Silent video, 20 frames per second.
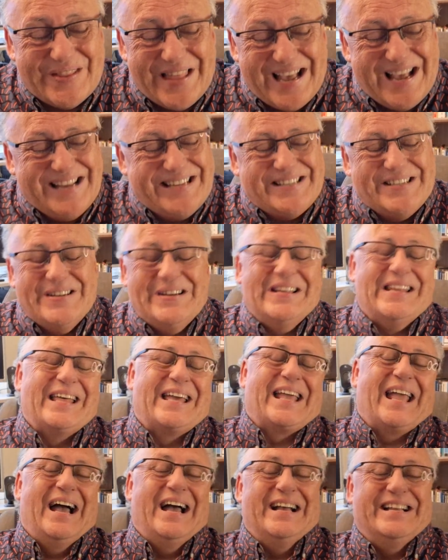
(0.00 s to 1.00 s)
That is not
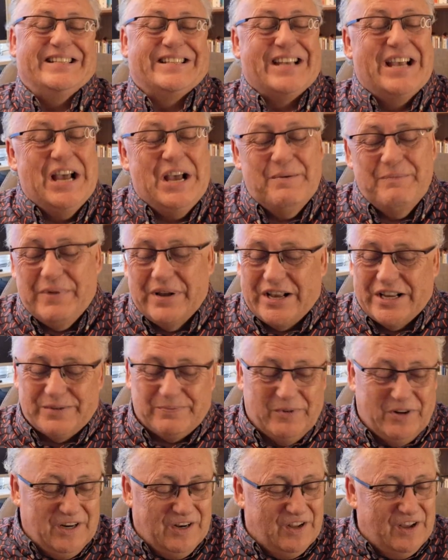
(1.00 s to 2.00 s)
the case, because
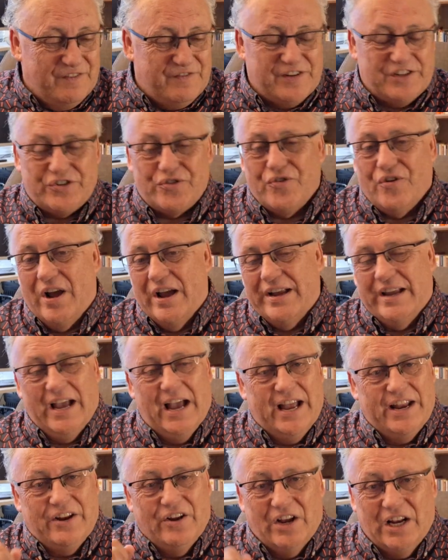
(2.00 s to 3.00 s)
my life is great
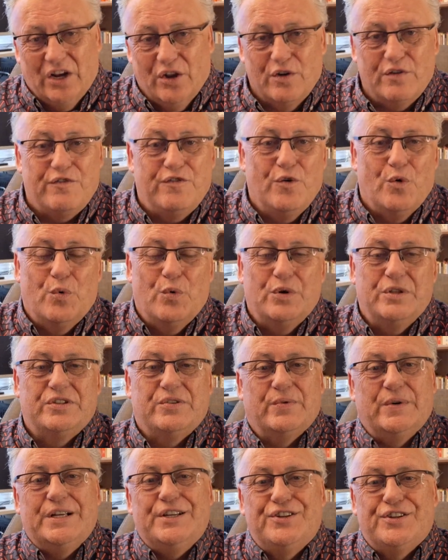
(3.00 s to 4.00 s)
and I look forward
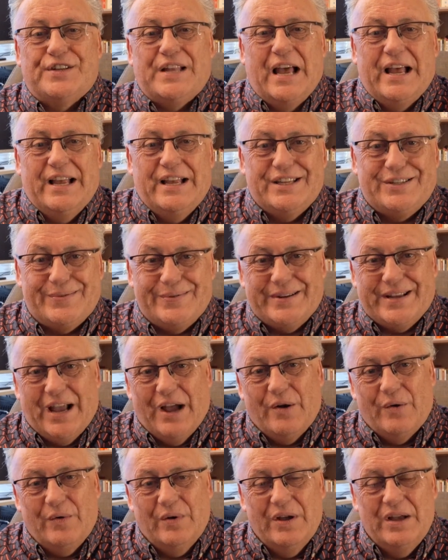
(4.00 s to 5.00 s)
to each day as we
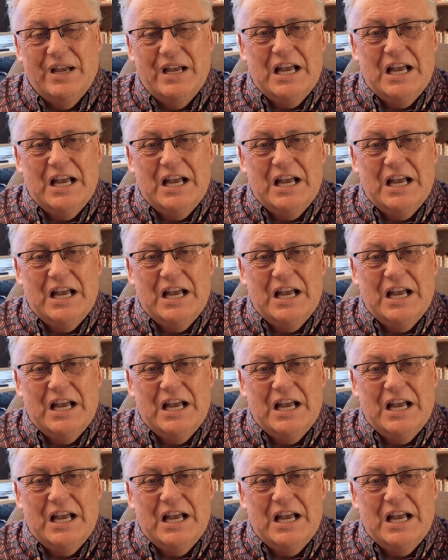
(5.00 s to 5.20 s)
go.